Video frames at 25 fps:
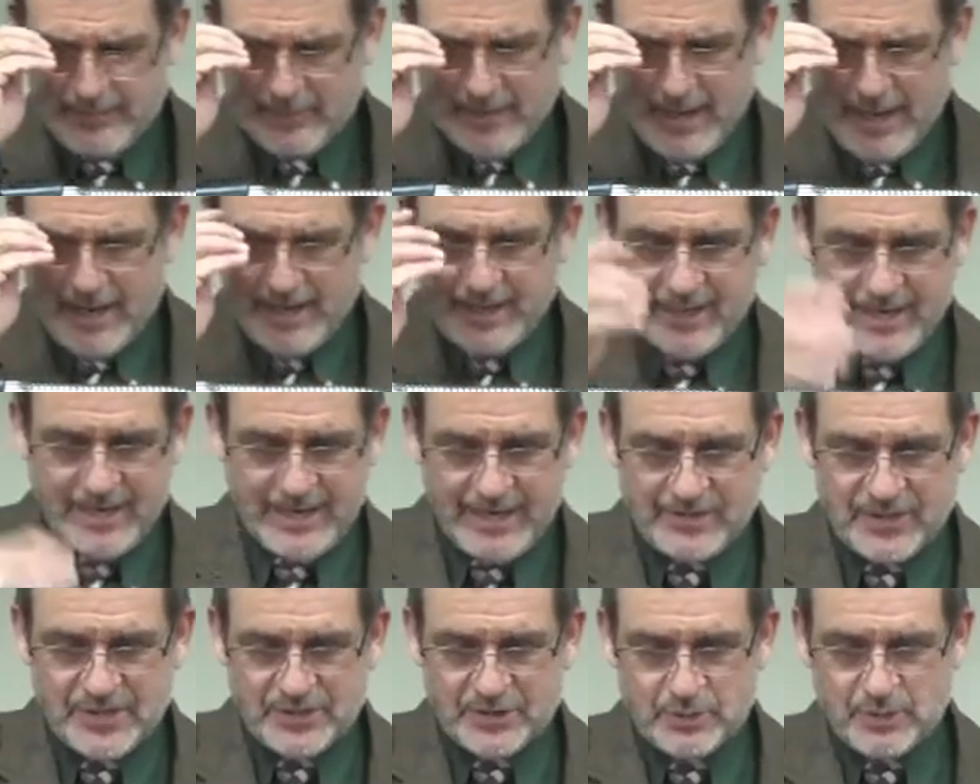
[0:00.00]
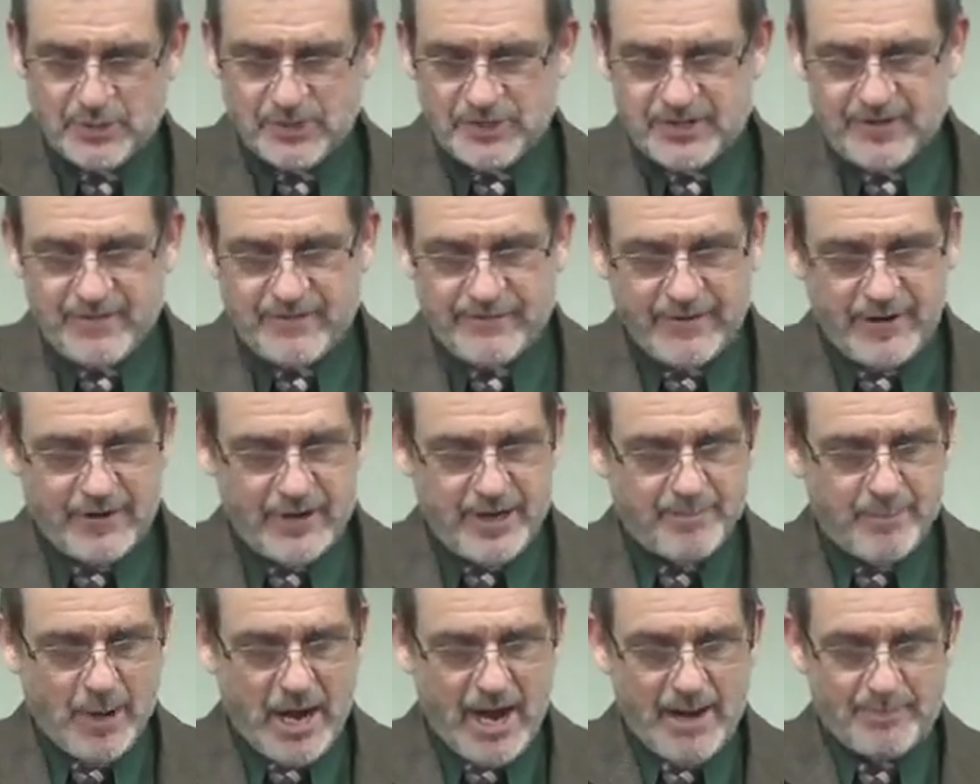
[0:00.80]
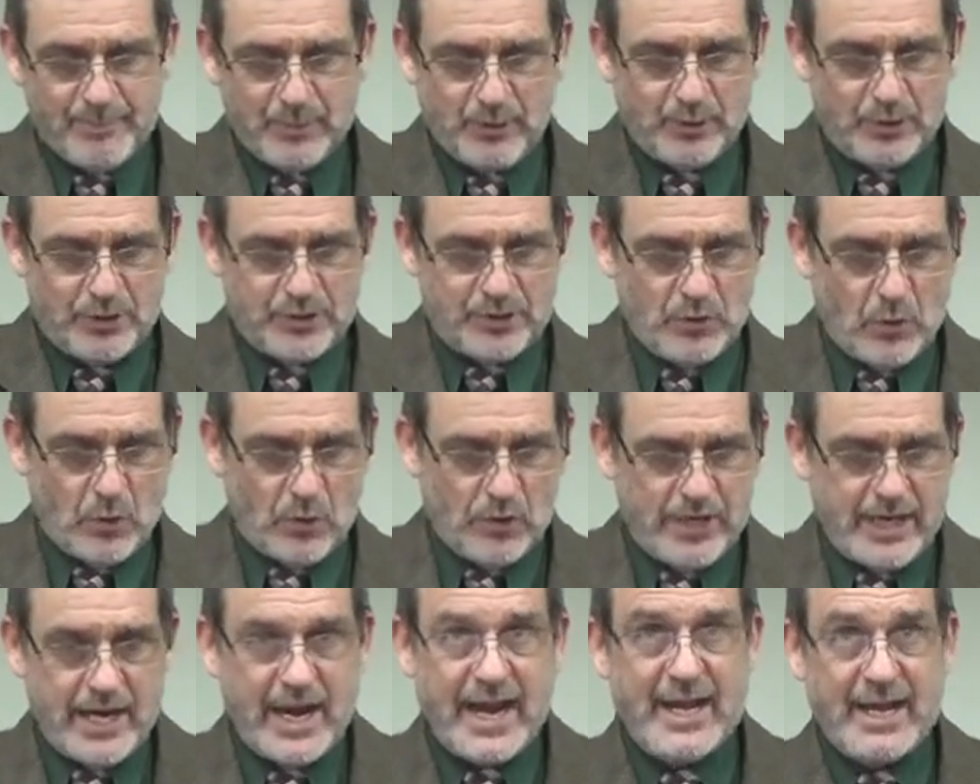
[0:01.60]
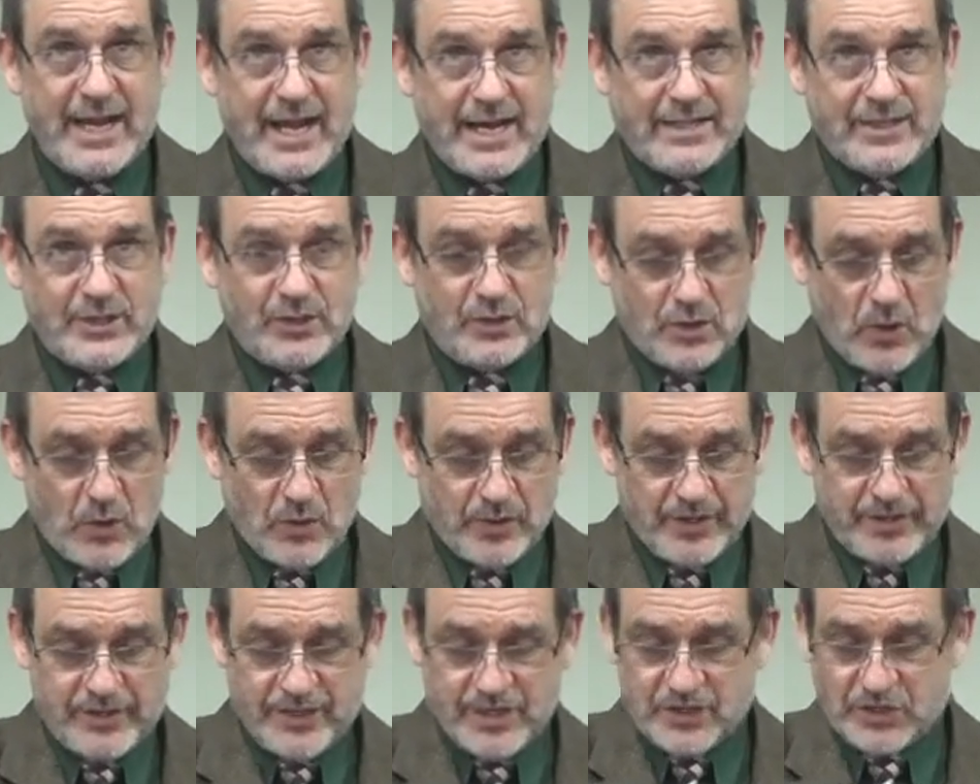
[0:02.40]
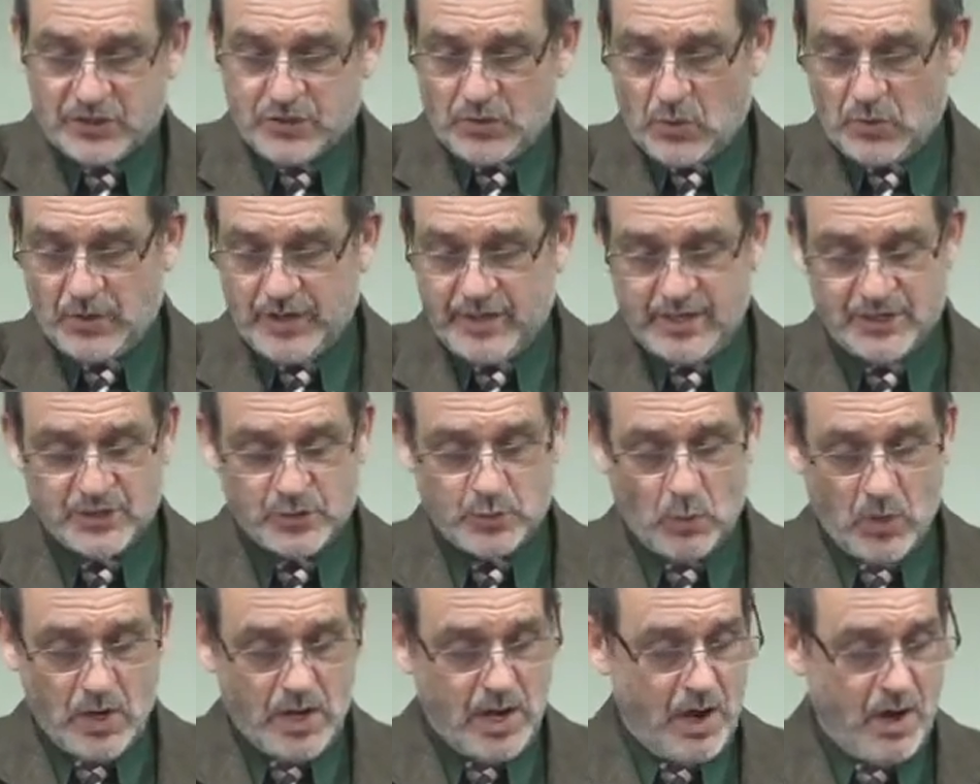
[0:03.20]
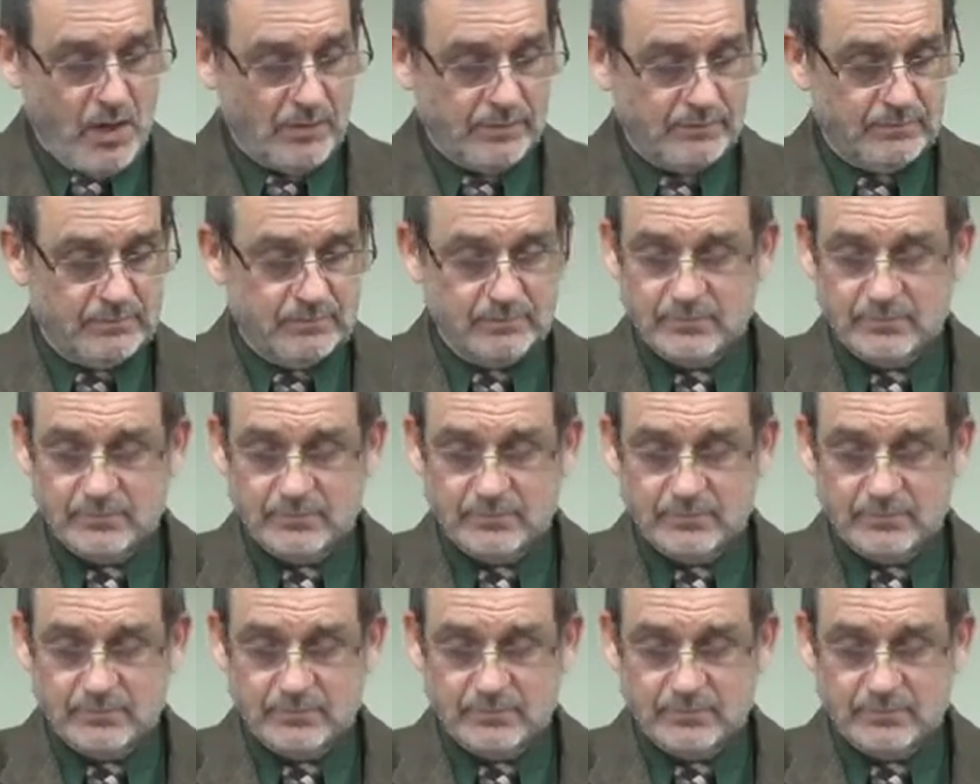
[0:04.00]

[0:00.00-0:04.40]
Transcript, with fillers: And again, this one's a very popular story. I'd like to go to this story as well.